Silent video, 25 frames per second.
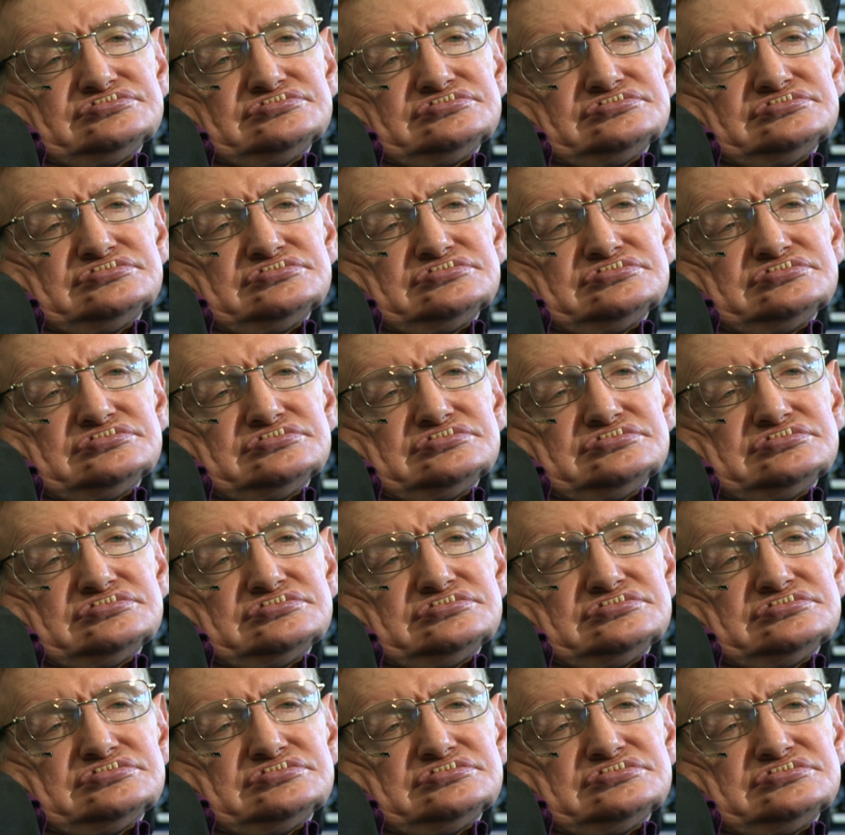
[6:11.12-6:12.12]

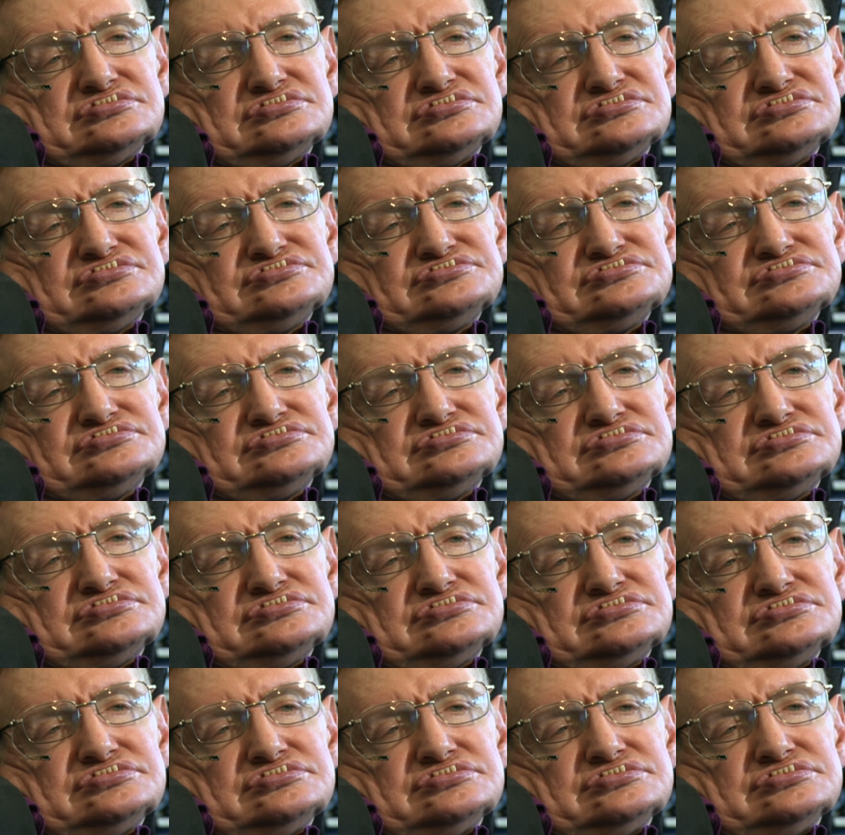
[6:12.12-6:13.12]

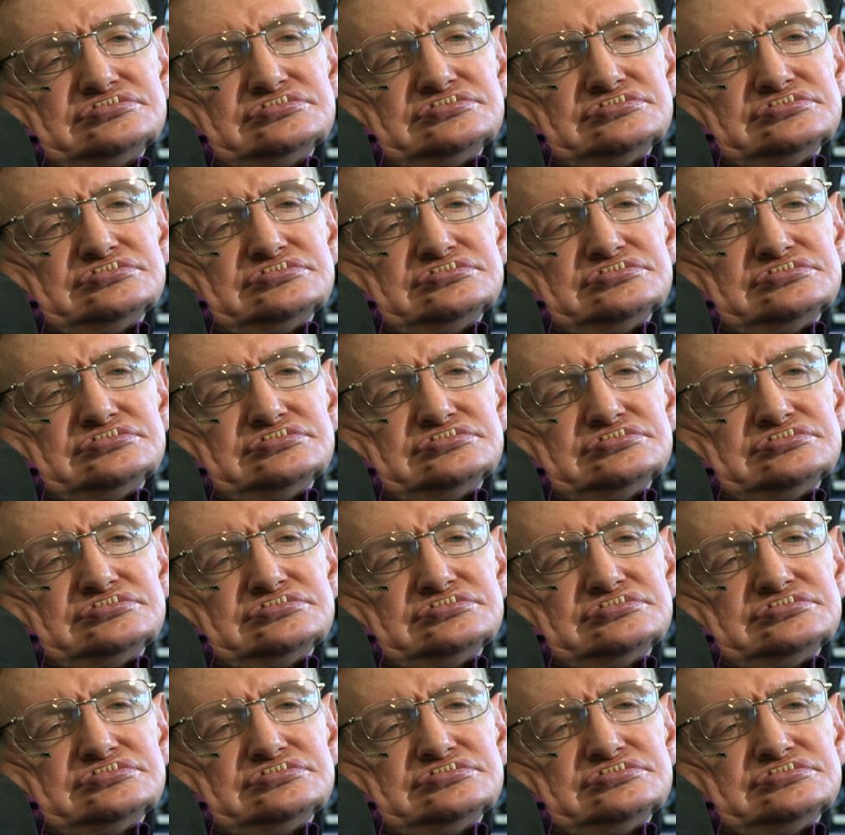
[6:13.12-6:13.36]
[no speech]